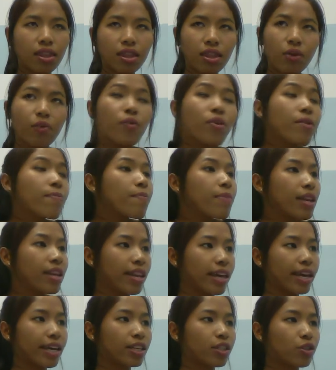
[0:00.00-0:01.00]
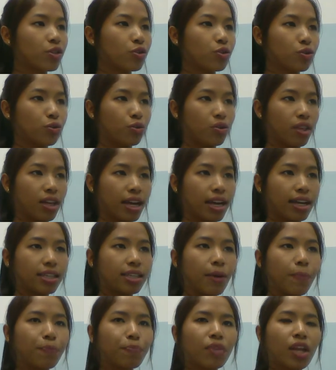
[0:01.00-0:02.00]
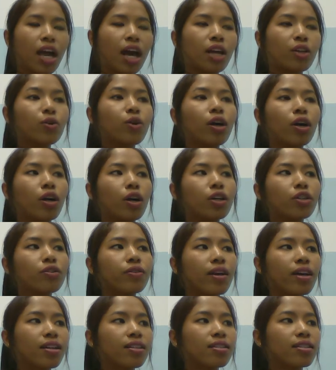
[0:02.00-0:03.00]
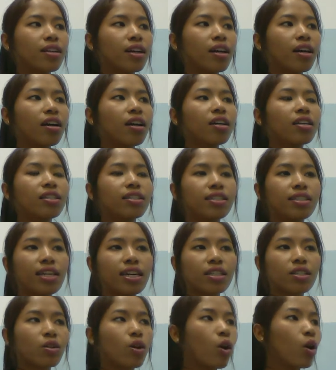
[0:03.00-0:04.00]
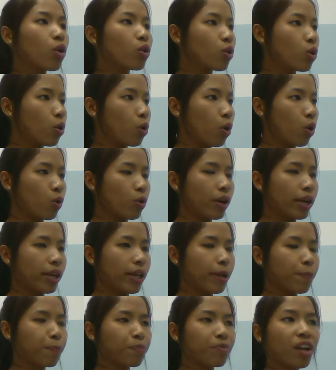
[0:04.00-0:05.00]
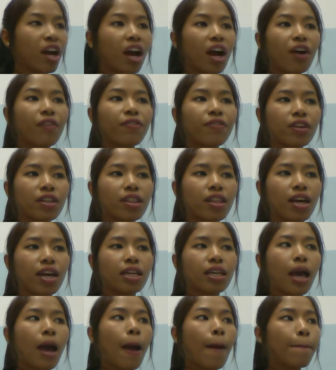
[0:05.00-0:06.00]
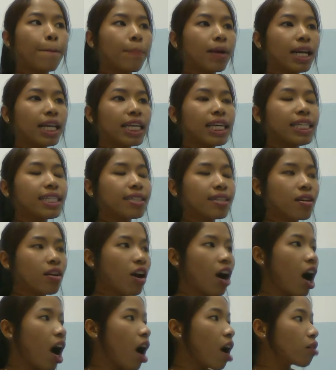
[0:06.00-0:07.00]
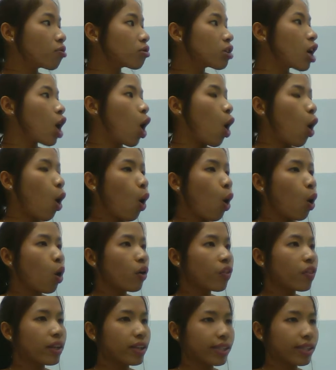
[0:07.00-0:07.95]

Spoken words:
3 minutes to do that. You are going to answer yes or no only. After that, please count all